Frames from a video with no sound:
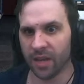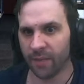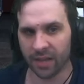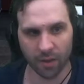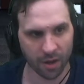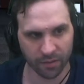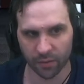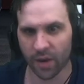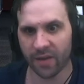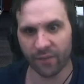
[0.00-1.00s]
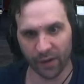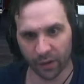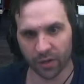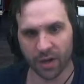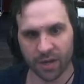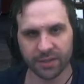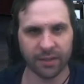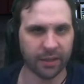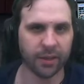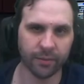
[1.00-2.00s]
made all the right fair calls,
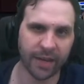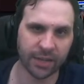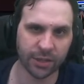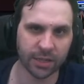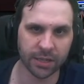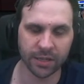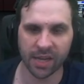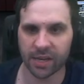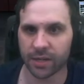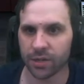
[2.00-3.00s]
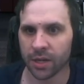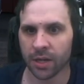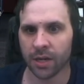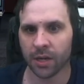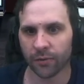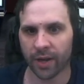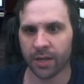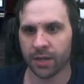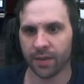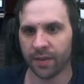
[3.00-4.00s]
I know, imagine in this day and age, right?
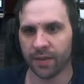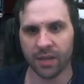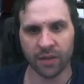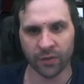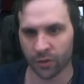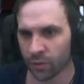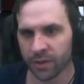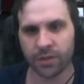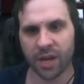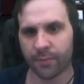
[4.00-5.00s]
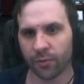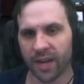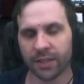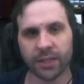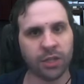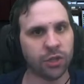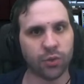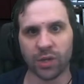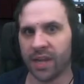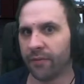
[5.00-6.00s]
If they're doing their job correctly, you
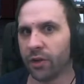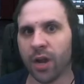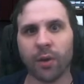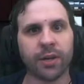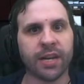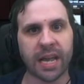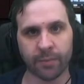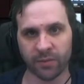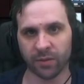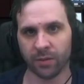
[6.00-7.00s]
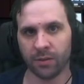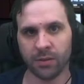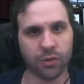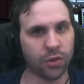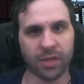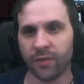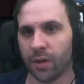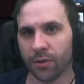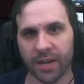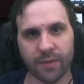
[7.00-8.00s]
should never know their names. You shouldn't even
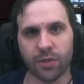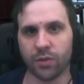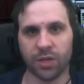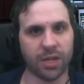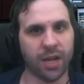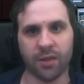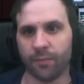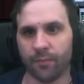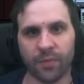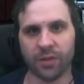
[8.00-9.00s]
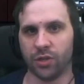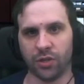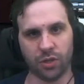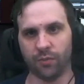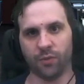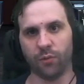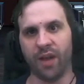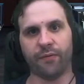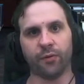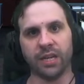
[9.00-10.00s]
know their names. They're just another, they're just the, the
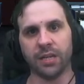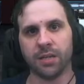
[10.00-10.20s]
referee.